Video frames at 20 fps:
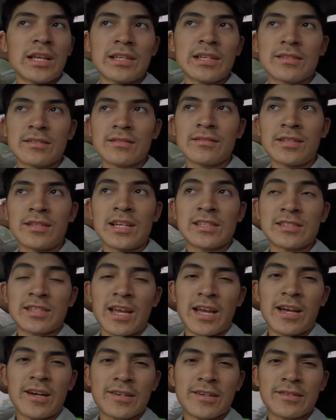like less
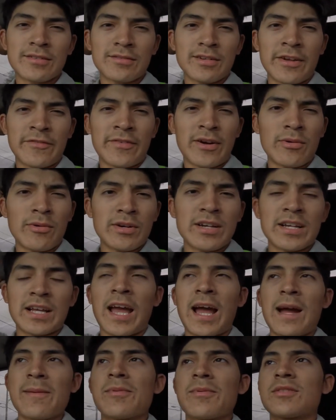hair if I wear a
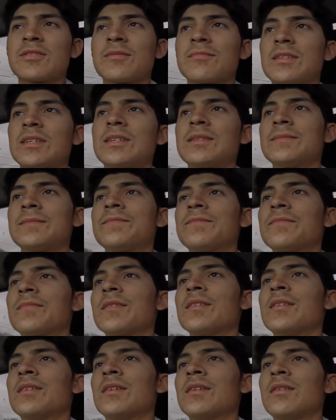cap or something,
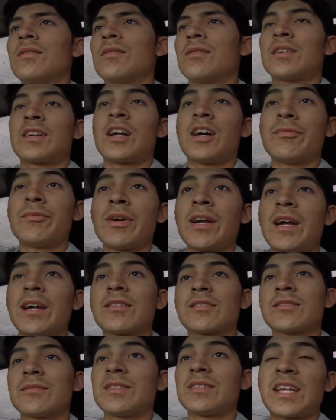or a cowboy
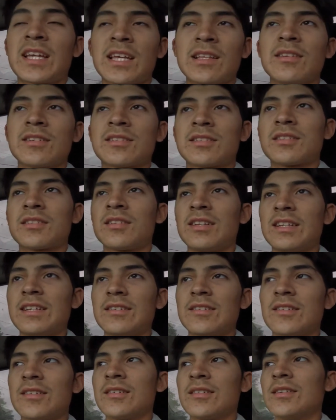hat or something, like it looks
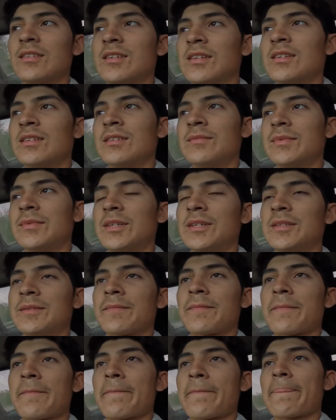cleaner. But
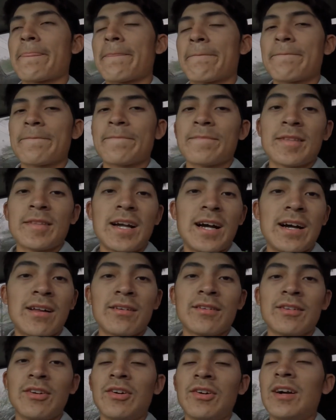
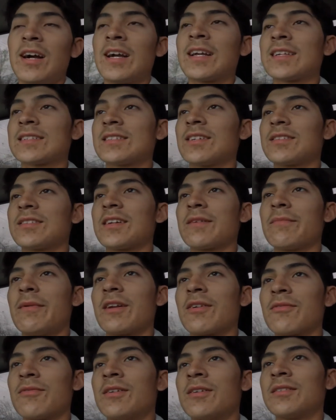I don't know, I guess I'll think
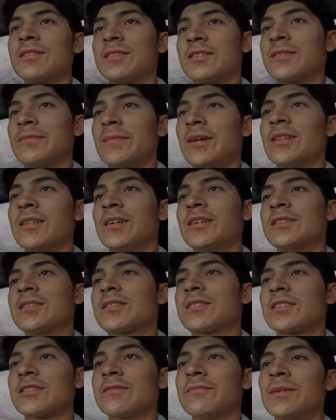about it during my
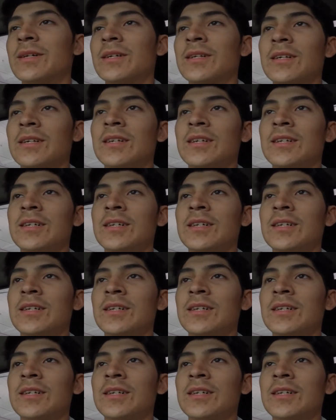lunch. But